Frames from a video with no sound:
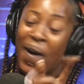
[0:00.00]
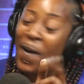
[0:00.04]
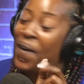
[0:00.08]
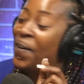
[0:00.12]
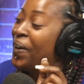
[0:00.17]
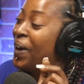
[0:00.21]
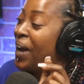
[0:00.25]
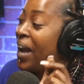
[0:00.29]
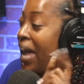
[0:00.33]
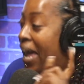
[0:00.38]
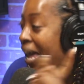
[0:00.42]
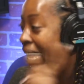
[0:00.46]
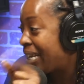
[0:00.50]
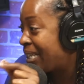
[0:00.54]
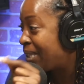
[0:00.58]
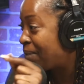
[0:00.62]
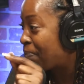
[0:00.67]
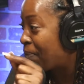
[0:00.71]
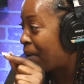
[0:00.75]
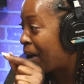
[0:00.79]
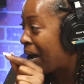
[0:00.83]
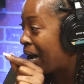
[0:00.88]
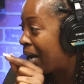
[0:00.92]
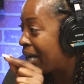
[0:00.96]

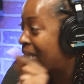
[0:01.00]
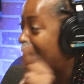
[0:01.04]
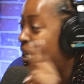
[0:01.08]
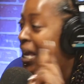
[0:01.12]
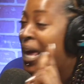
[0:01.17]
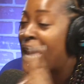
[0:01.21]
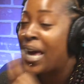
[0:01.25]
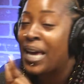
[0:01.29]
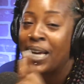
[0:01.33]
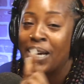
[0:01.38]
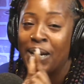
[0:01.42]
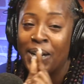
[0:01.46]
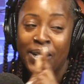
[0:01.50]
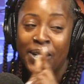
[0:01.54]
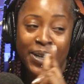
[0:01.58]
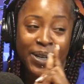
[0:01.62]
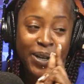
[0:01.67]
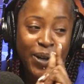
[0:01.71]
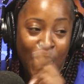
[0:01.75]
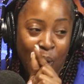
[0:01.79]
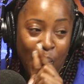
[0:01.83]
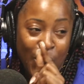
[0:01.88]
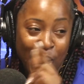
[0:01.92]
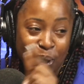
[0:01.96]
Xbox, eh, uh,
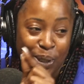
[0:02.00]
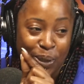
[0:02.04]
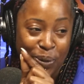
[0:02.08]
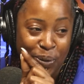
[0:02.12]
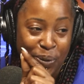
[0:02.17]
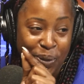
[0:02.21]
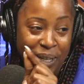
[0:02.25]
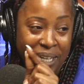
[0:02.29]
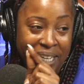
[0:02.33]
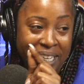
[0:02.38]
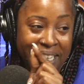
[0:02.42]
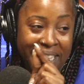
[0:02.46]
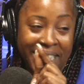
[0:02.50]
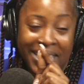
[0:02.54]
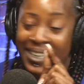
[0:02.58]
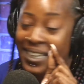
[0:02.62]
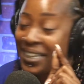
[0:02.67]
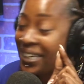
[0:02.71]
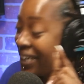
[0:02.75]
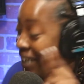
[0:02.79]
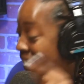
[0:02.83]
Call of Duty uh,